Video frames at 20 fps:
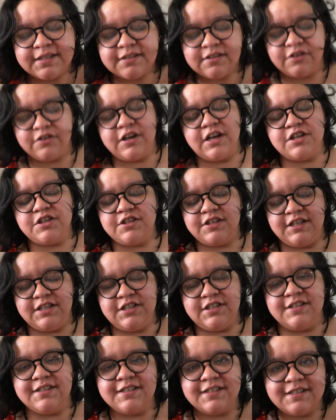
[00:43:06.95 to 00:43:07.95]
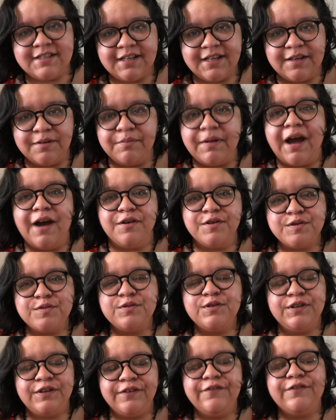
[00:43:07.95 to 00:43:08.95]
Congratulations to him. I was
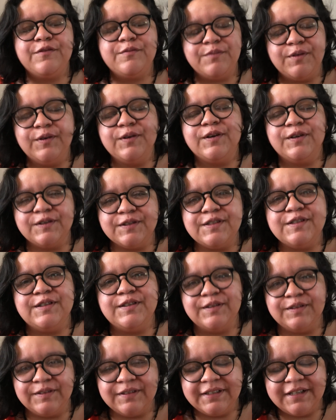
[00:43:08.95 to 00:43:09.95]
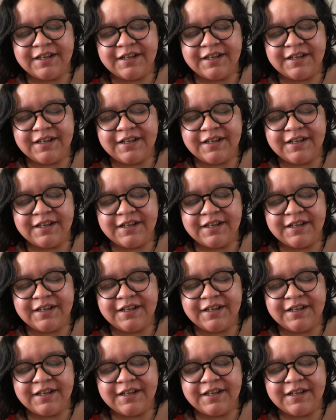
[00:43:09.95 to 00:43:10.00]
rooting for Mogul too.